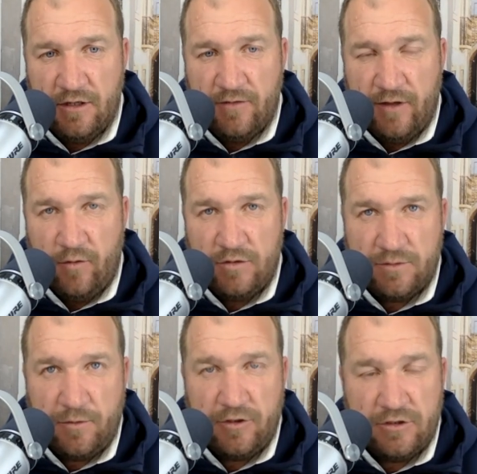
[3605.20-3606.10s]
they will
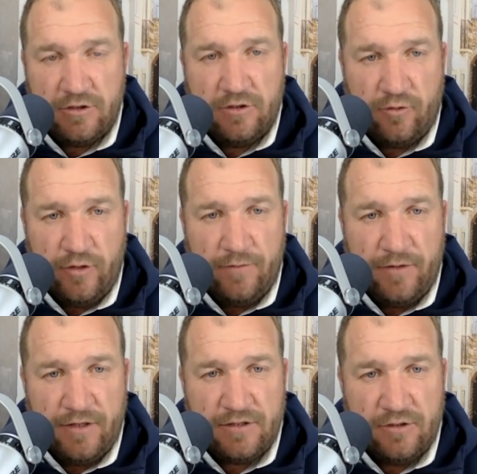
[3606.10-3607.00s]
respond to a degree, but
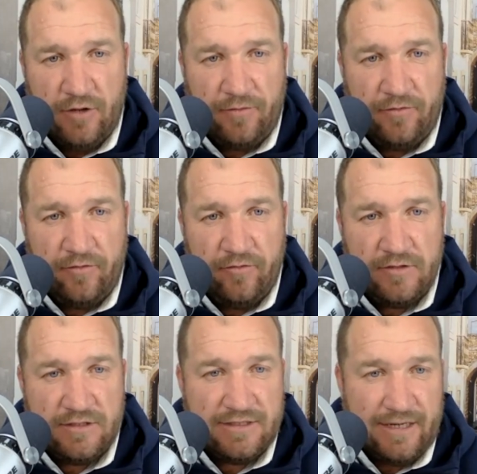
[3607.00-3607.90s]
it's not
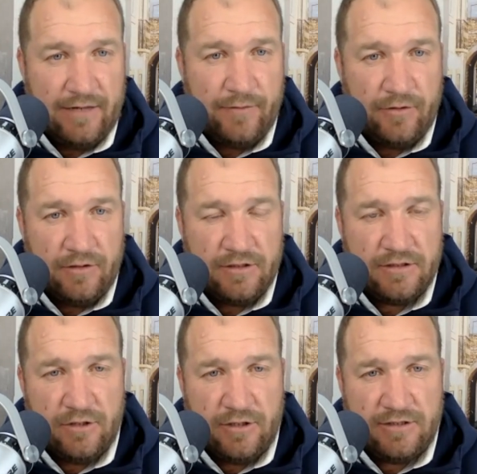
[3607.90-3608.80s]
sustainable. It's
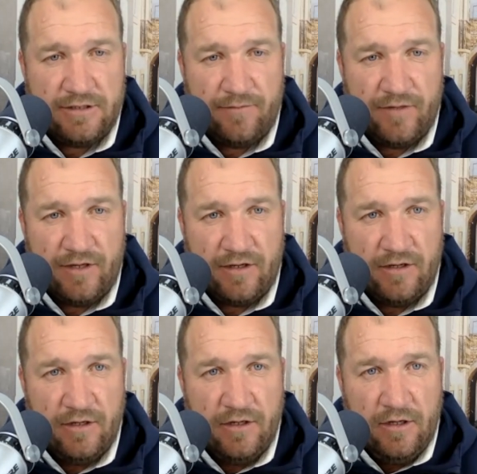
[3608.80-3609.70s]
not something
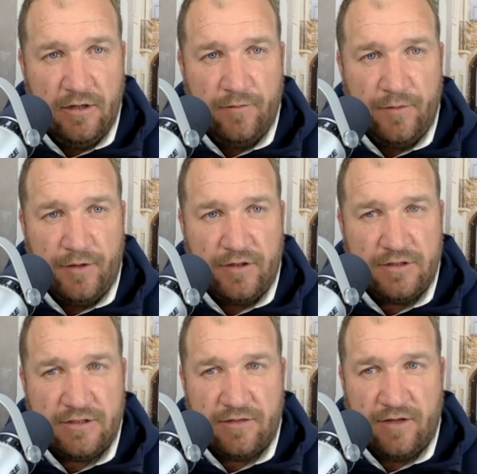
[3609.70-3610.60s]

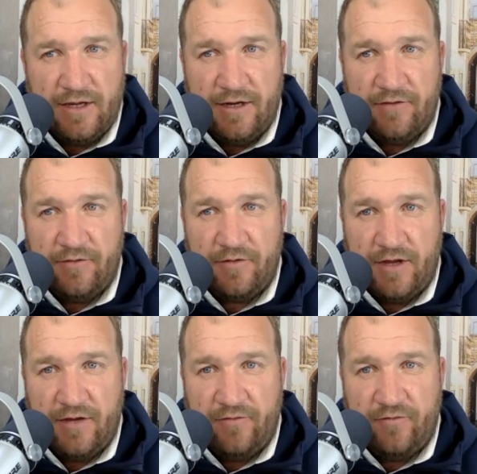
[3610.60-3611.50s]
because at the end of the
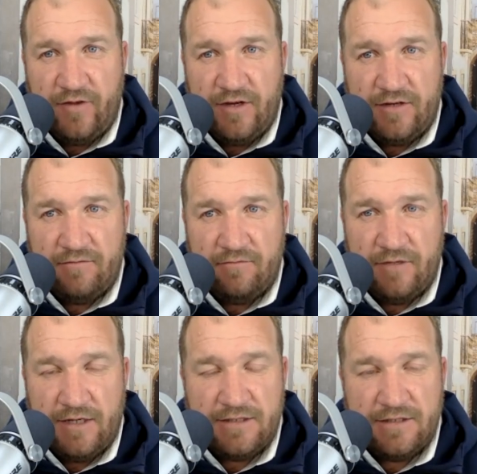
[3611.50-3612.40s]
day, fear
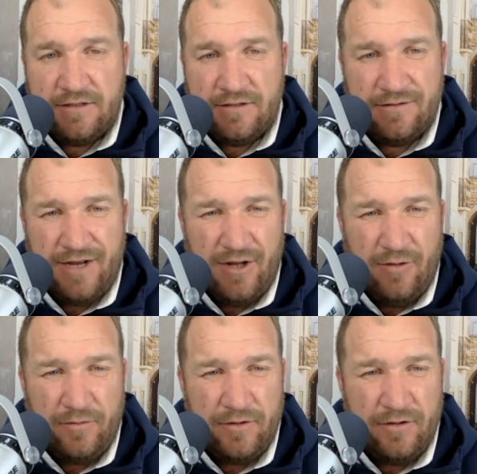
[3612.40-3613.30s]
doesn't
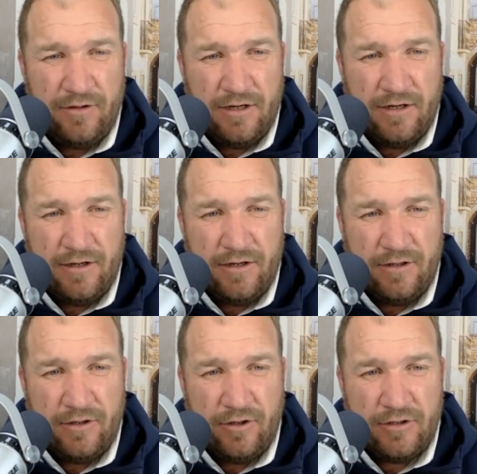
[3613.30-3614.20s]
help. Uh,
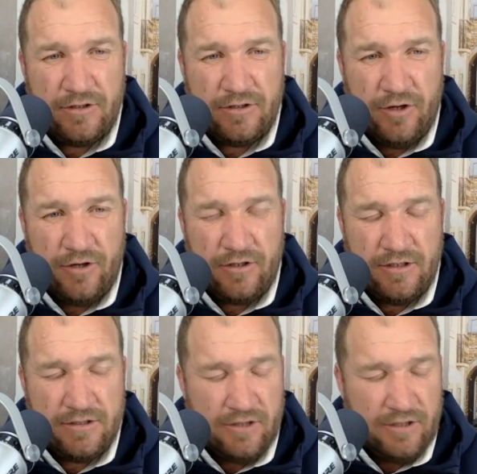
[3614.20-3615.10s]
you know, it's not
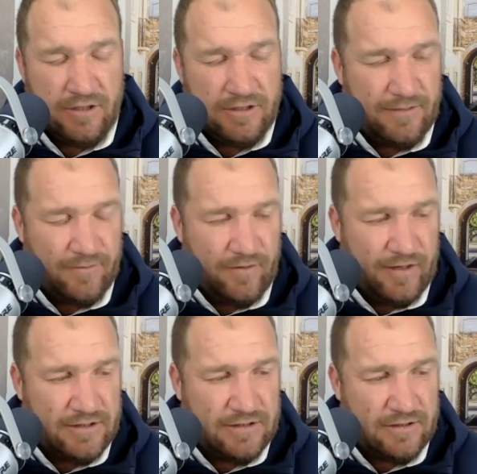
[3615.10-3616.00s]
it's not something
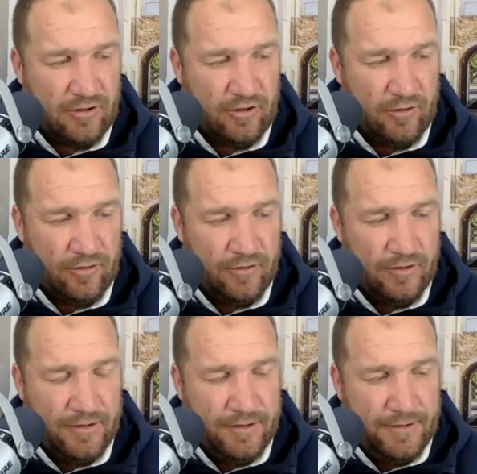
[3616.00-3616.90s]
that's going to
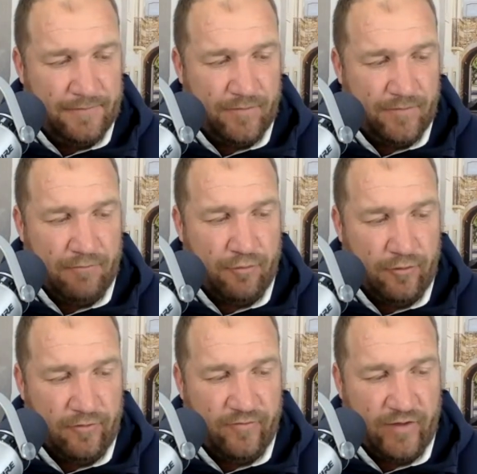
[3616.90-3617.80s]

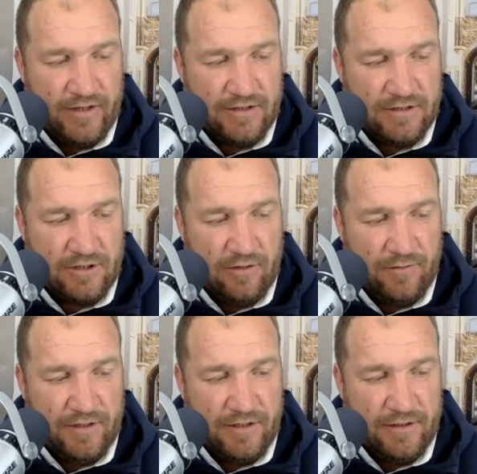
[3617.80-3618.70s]
improve things. It's going to
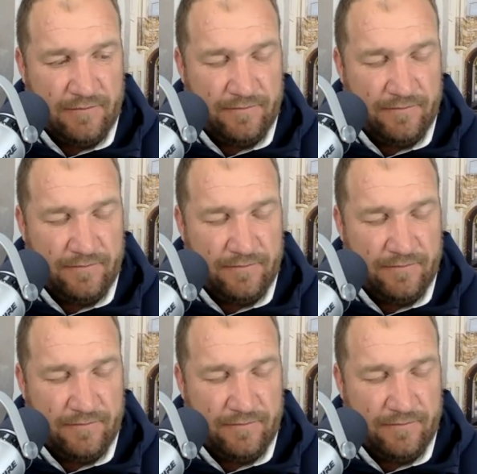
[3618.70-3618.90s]
be